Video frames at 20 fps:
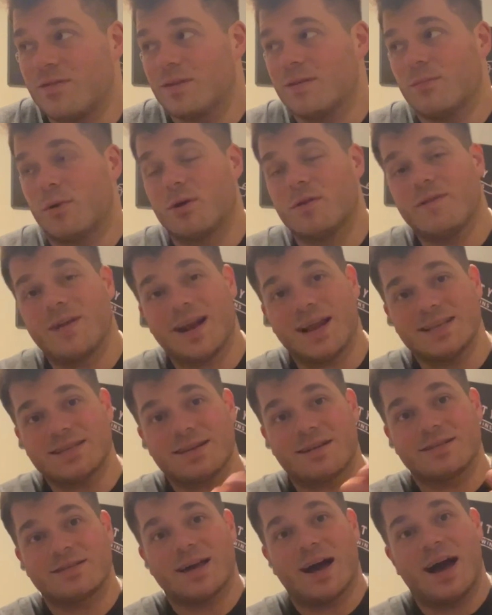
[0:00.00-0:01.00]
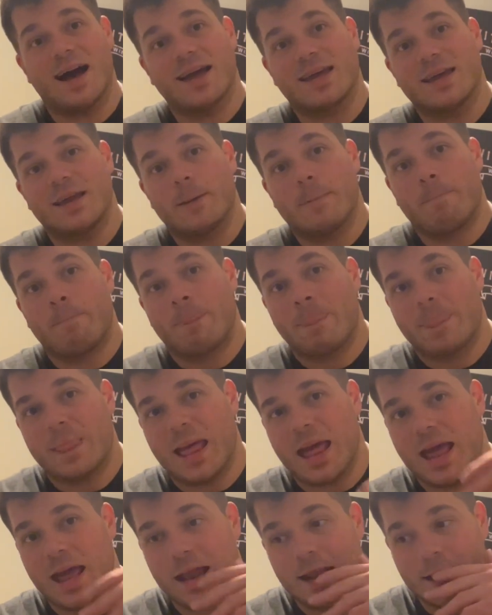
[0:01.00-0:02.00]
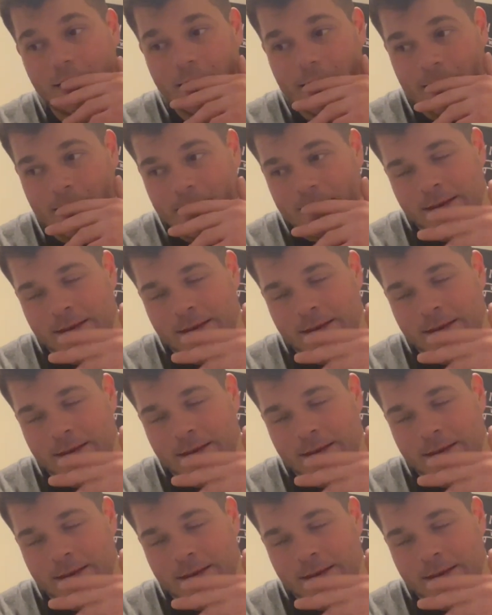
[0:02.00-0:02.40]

feeling motivated, I start talking and